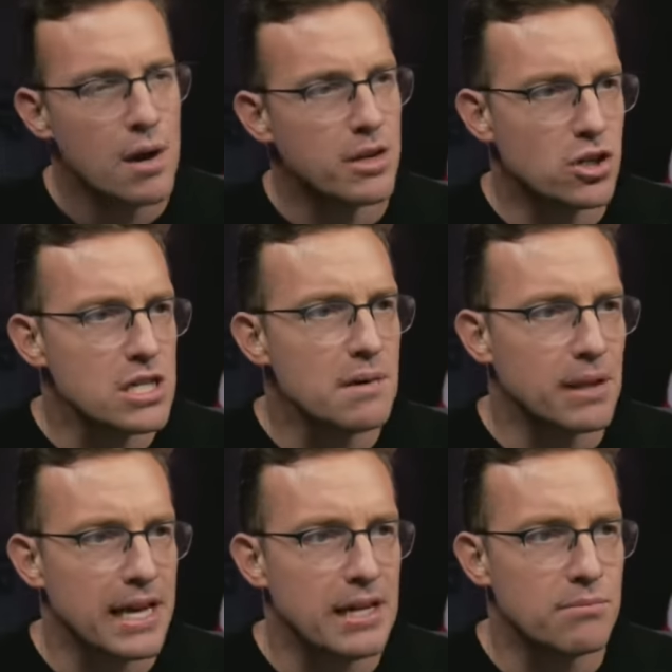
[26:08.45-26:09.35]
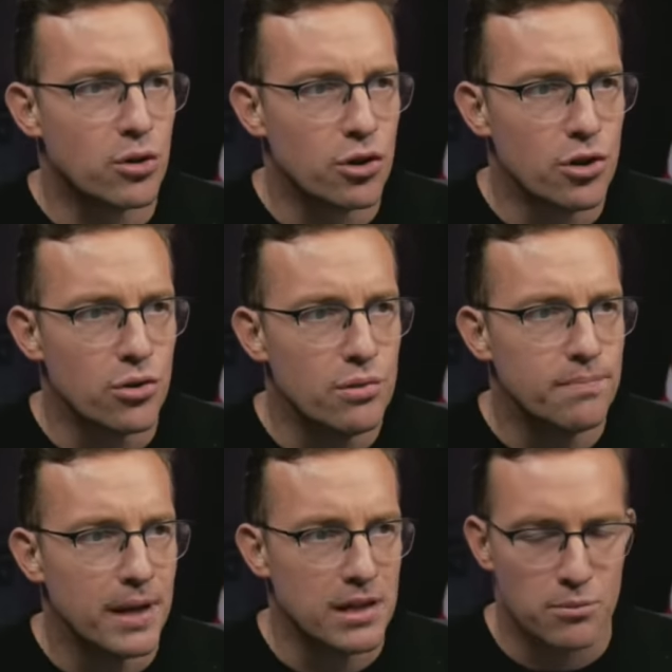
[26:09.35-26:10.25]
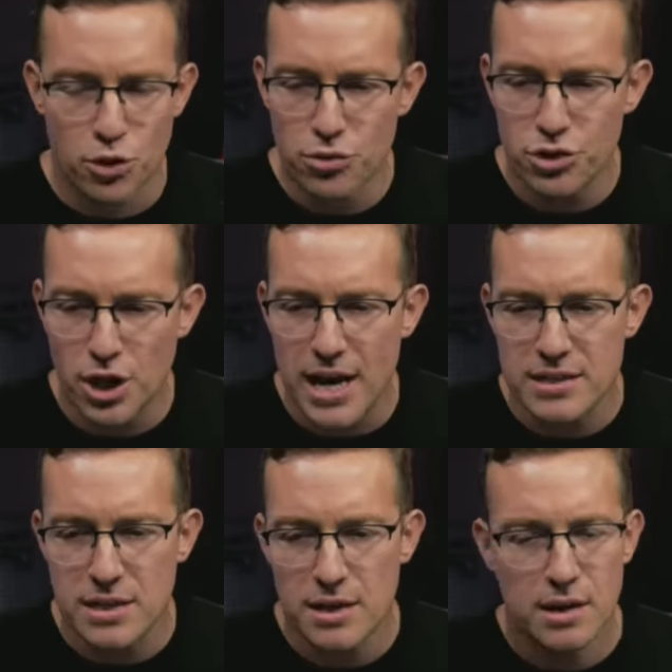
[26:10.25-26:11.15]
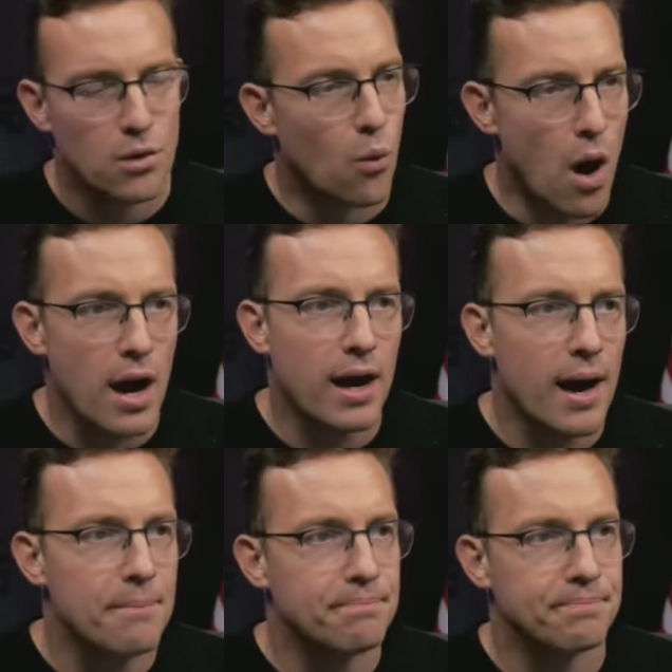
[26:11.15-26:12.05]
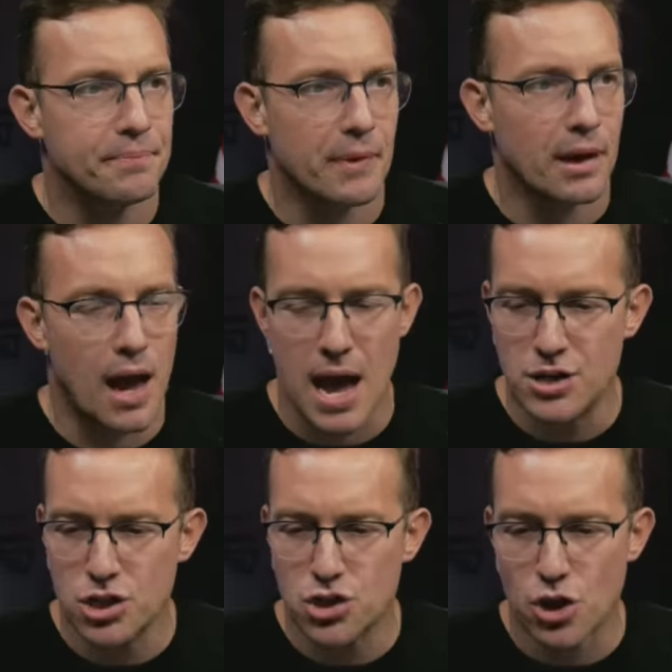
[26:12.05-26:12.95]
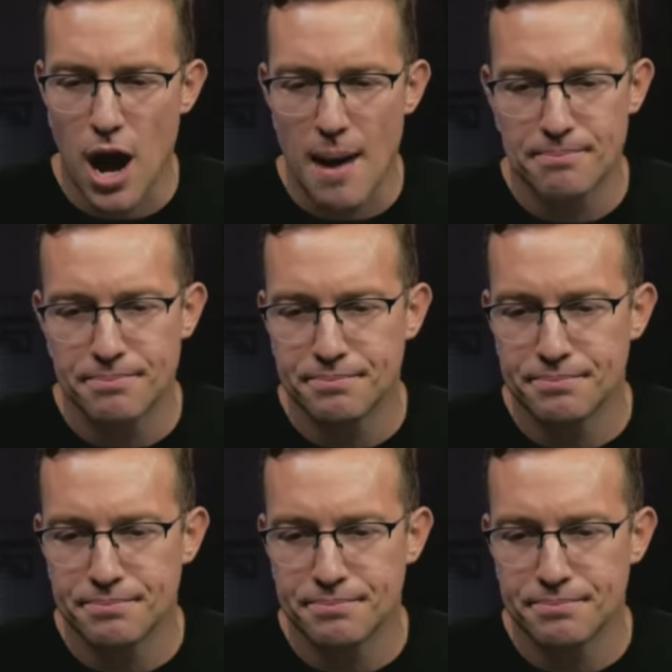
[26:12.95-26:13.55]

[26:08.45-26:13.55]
You can see a lady in maroon, in the maroon dress, walk up and just drop